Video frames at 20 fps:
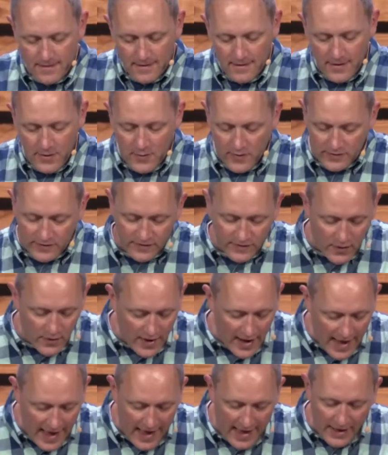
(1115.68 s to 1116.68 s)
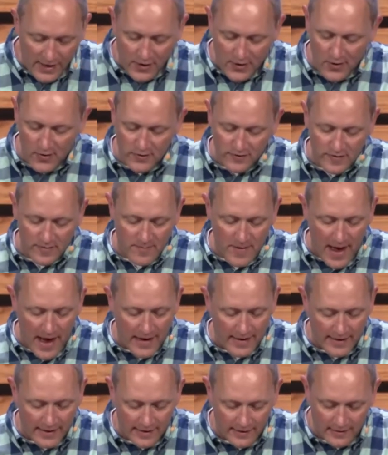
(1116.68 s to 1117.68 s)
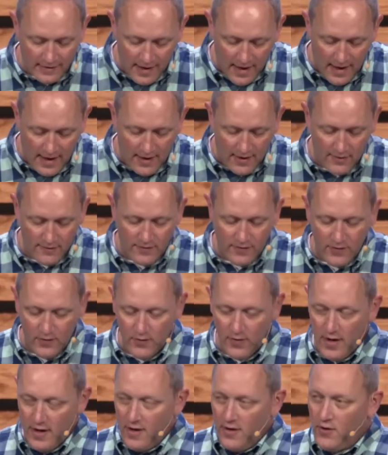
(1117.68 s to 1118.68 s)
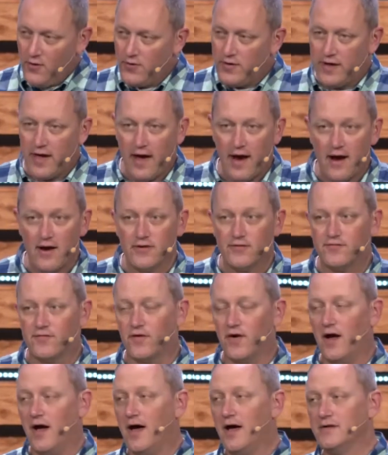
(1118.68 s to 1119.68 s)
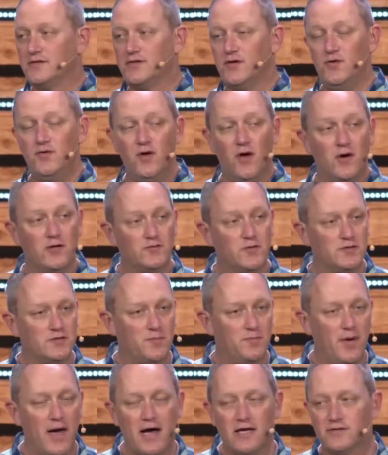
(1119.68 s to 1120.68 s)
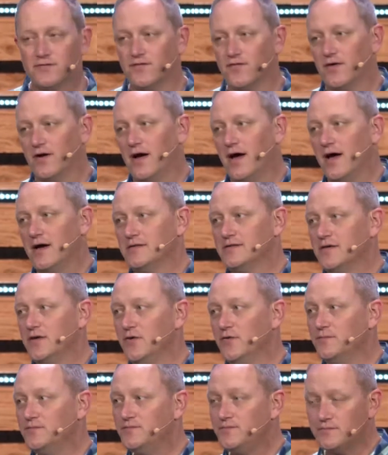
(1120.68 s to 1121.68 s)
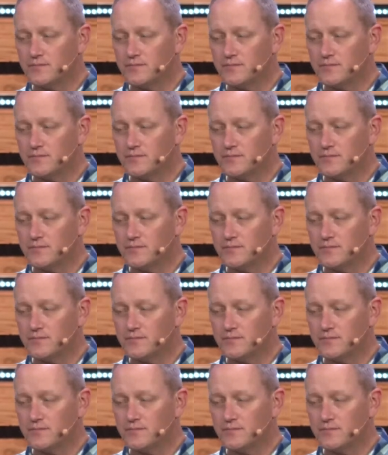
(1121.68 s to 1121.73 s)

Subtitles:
Who is slow to anger, who's abounding in love, who cares for us, who knows what's best for us, who